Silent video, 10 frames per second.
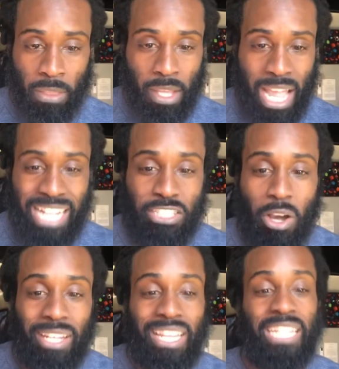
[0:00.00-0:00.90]
and
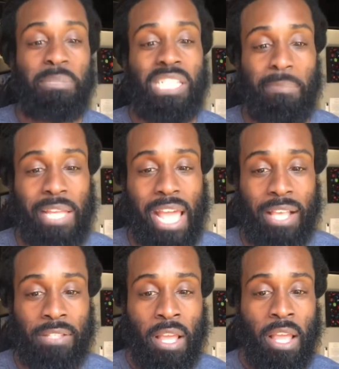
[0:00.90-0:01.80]
started letting them see me
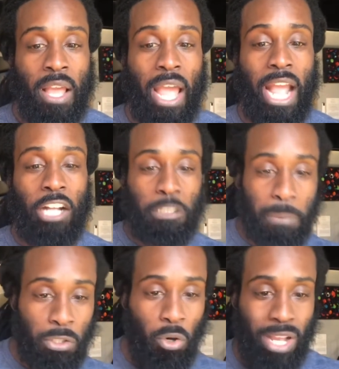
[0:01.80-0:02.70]
as an entrepreneur,